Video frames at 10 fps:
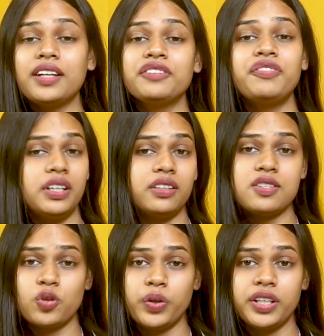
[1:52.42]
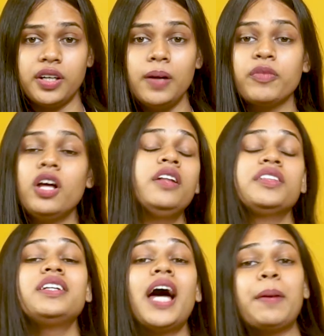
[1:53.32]
other filters over here.
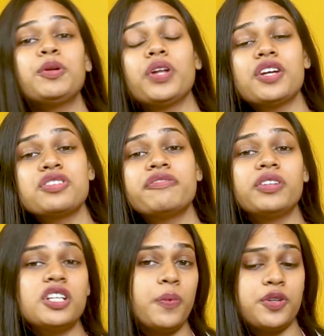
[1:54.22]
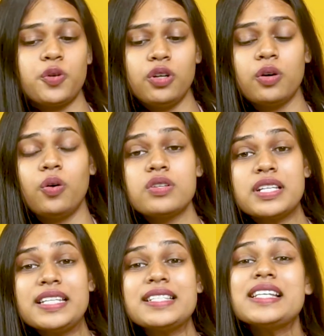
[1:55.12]
The time duration for this particular course
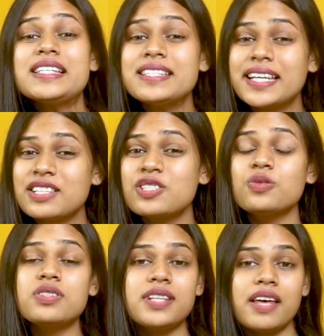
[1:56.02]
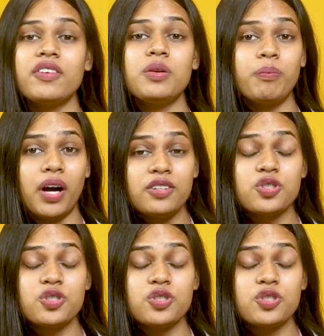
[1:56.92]
is 6 to 7 months.